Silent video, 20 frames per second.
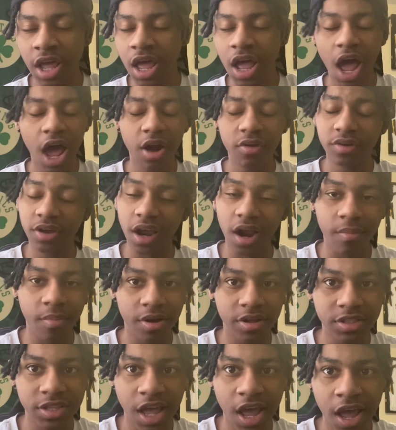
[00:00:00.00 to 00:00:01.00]
I don't care
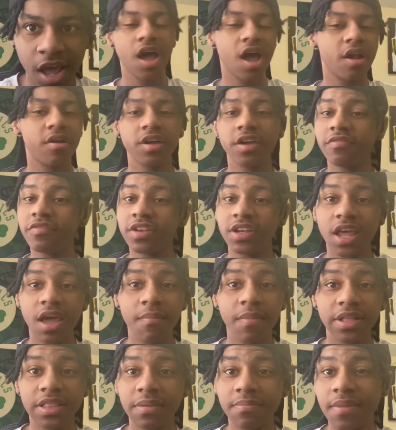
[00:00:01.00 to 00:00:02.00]
about that. I don't give a damn
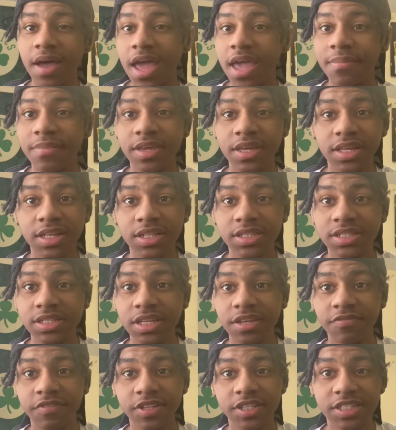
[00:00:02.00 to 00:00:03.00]
about the Miami Heat's
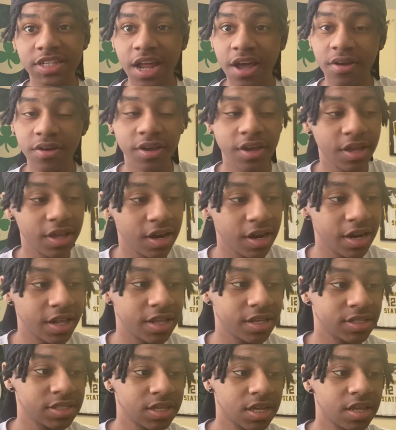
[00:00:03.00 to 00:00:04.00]
defense and how good it
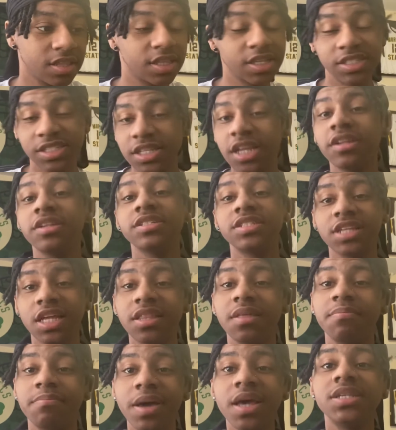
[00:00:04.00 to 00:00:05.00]
is. The Celtics have
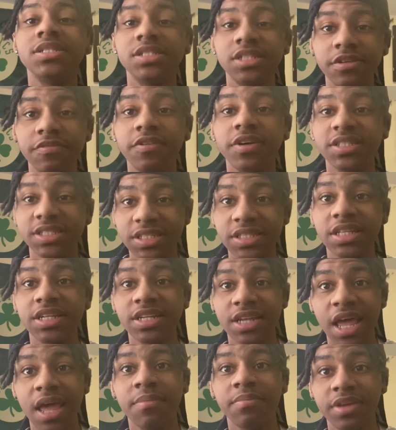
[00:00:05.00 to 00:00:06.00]
the best defense in the
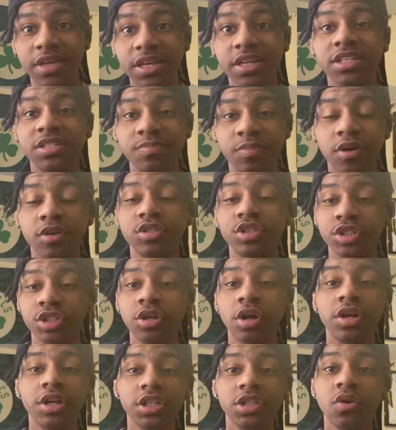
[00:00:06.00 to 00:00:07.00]
damn East, bro. So
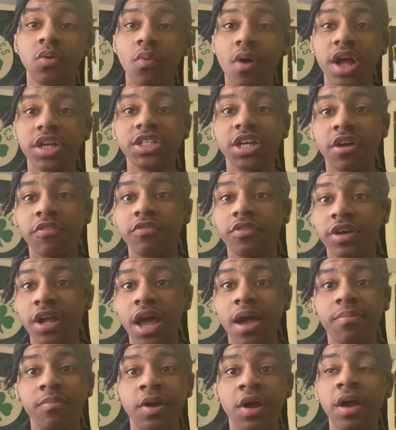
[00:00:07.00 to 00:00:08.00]
y'all need to watch out for
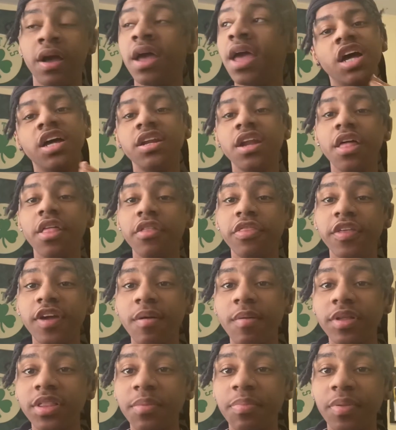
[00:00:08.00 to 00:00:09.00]
that, bro. Another thing
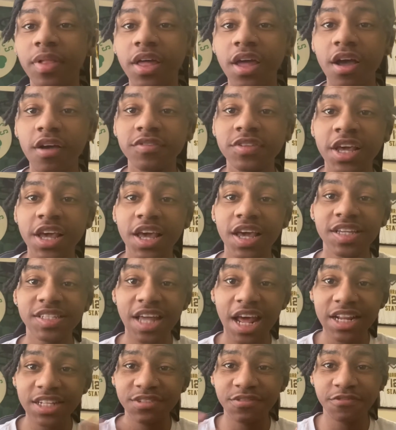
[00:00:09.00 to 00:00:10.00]
about the playoffs is
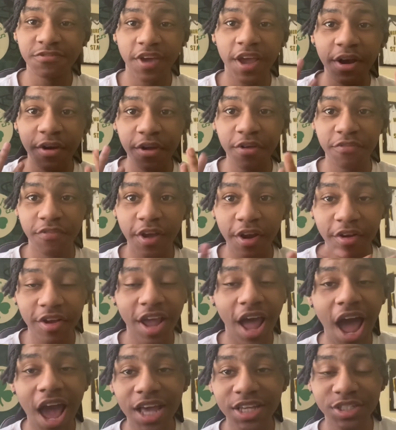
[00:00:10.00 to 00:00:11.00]
that it's very, very
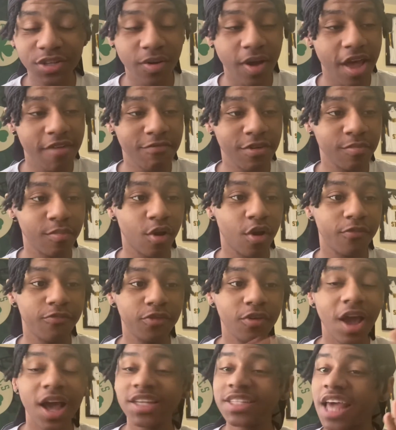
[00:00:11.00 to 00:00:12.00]
ISO heavy, bro. If you
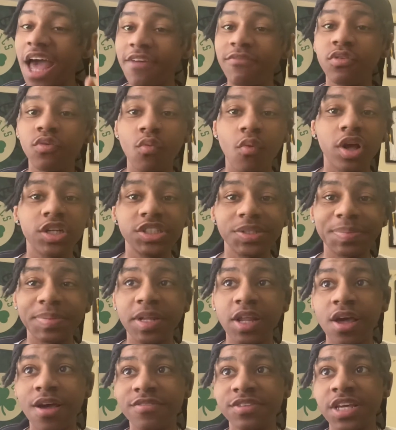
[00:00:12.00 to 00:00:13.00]
guys haven't watched the
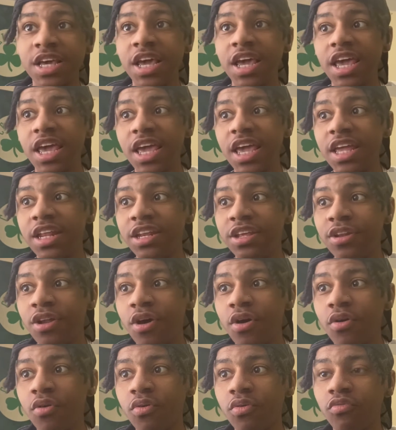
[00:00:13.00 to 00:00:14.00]
playoffs in, you
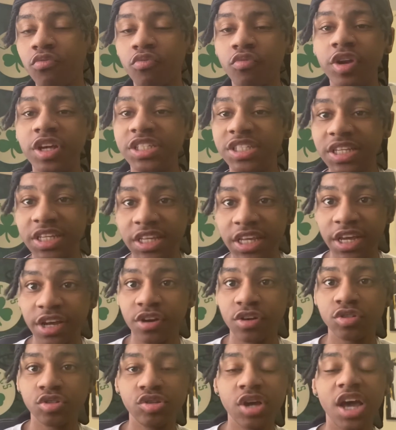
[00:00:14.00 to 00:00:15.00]
know, recent
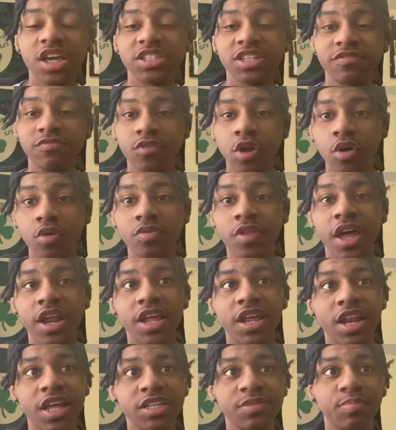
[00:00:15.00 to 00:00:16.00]
years, you guys have known that
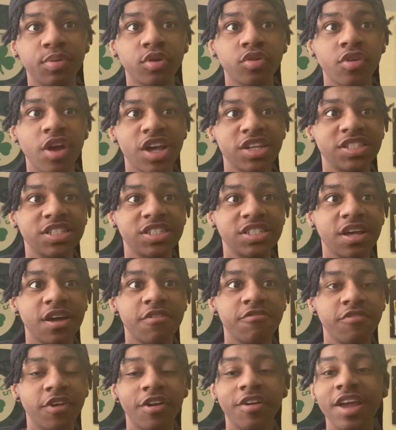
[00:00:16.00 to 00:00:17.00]
it has progressed into a
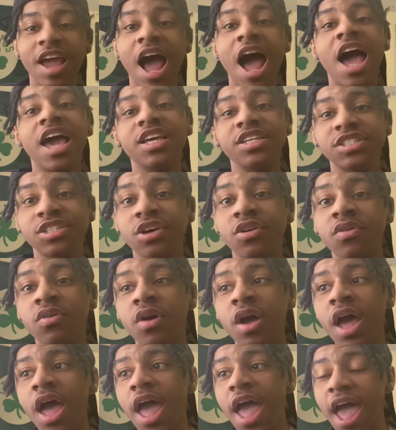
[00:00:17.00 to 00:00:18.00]
very ISO
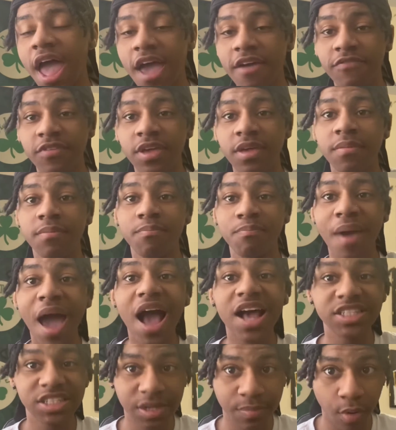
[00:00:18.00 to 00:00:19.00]
heavy
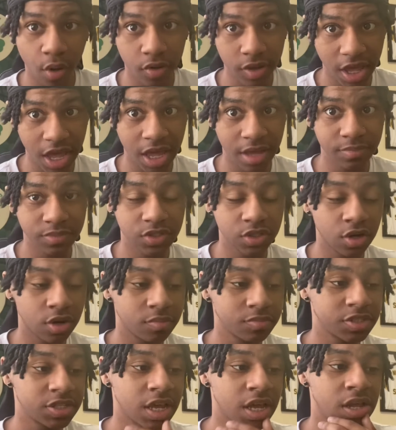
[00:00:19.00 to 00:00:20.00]
basketball games. You know what
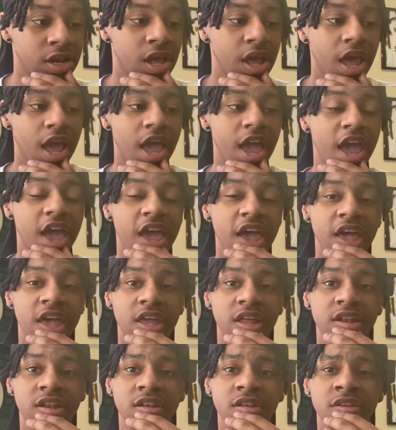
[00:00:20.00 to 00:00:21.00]
I'm saying?
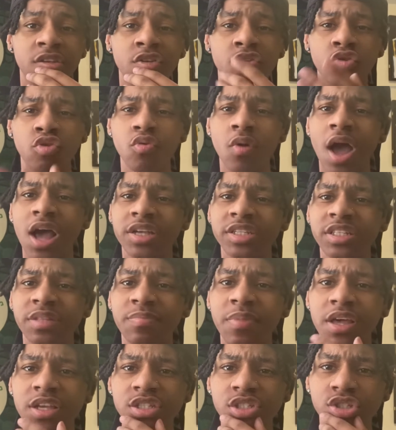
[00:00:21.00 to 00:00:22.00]
And who has the
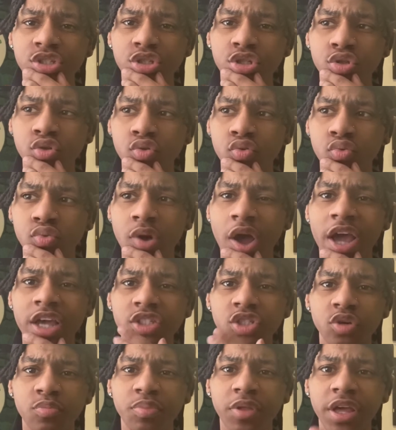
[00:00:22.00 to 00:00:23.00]
best two
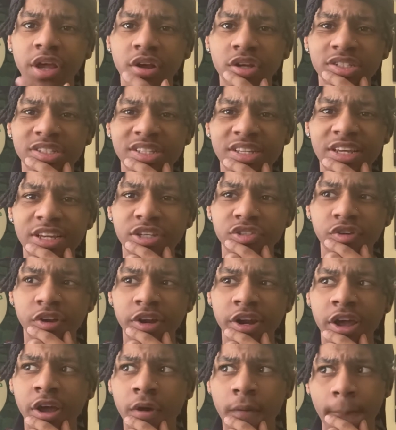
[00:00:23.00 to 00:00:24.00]
ISO players in the East right
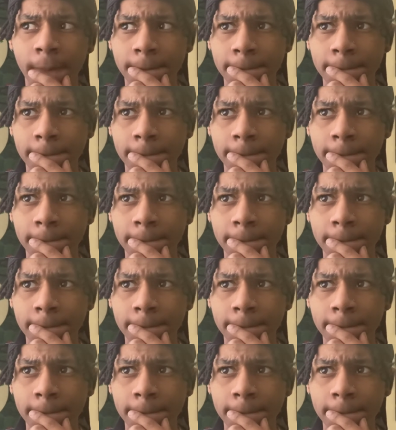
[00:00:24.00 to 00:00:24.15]
now?